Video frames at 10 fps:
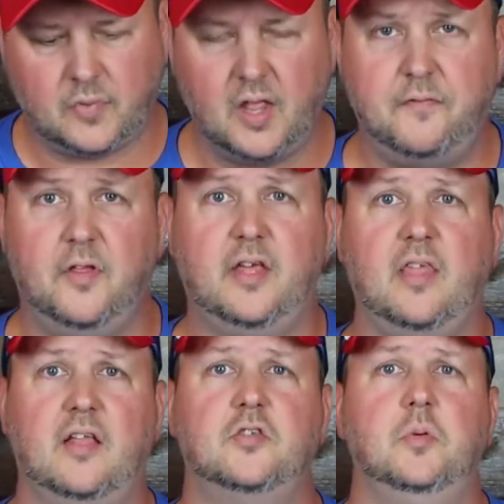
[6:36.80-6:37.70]
I feel like
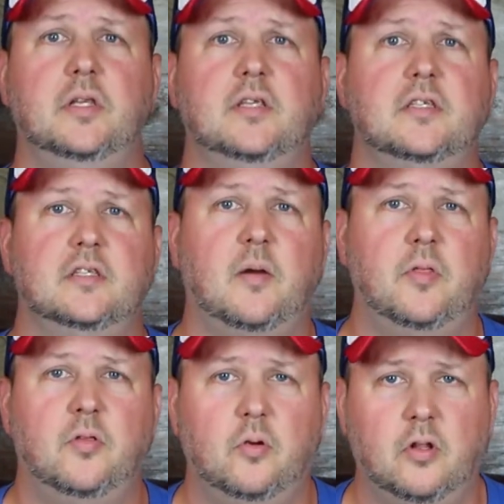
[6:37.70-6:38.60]
that sweetness is
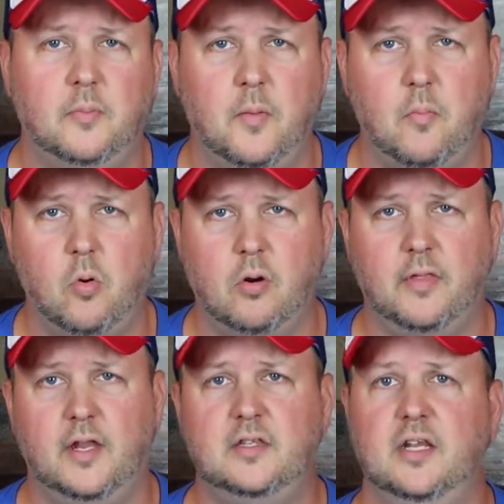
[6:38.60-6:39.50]
coming through a little bit more
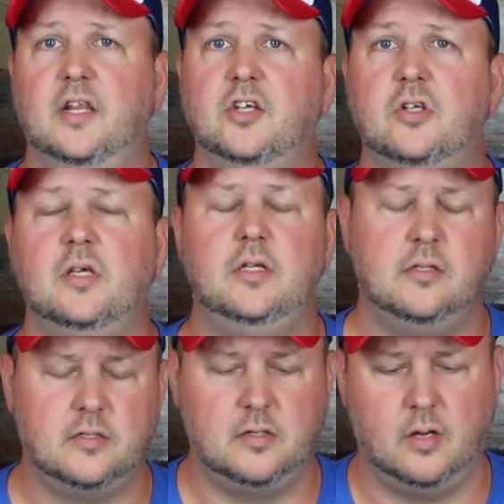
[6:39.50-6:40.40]
than it did initially.
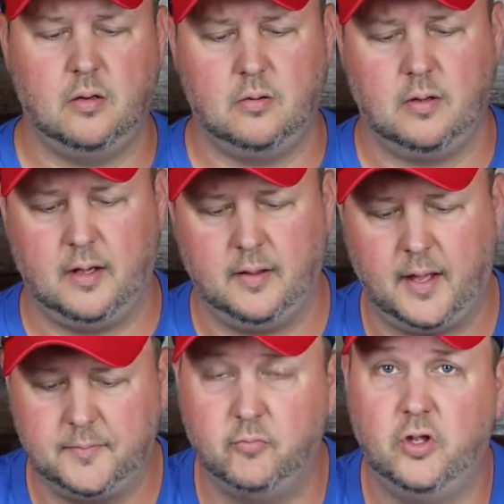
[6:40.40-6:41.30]
So
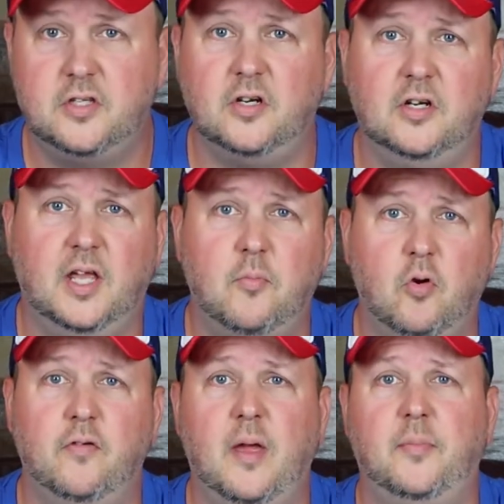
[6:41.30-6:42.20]
I'm really starting to get
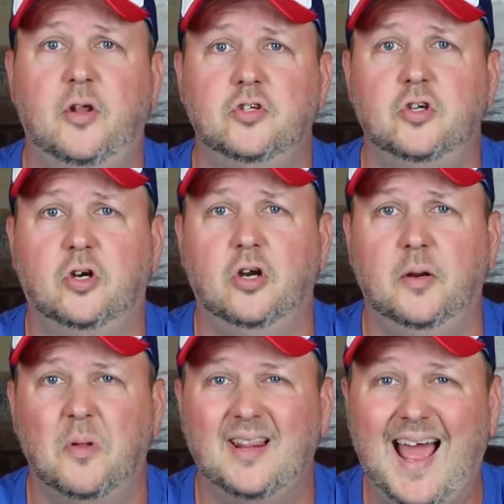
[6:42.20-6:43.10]
more of that brown sugar
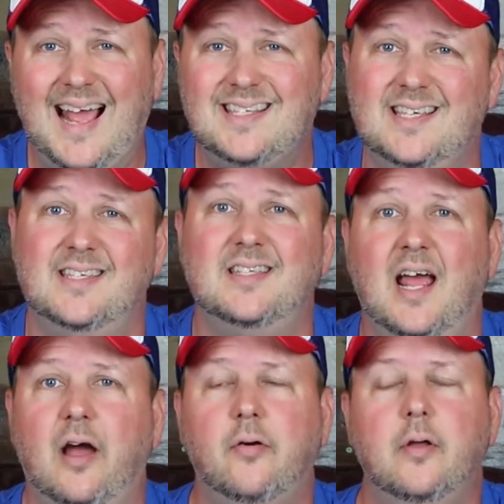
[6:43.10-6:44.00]
and molasses
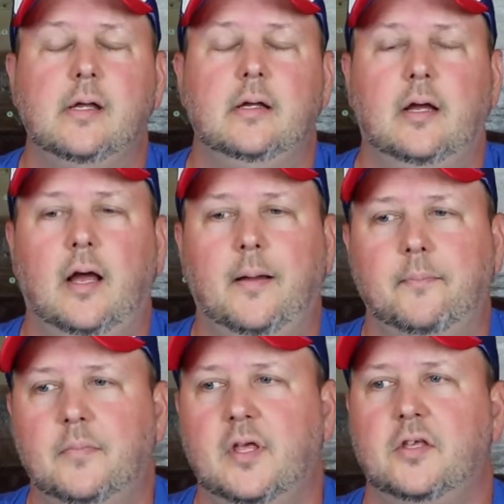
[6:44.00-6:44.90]
now.
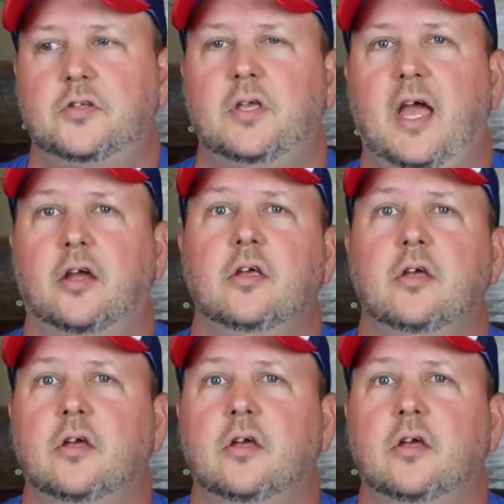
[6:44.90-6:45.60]
So yeah,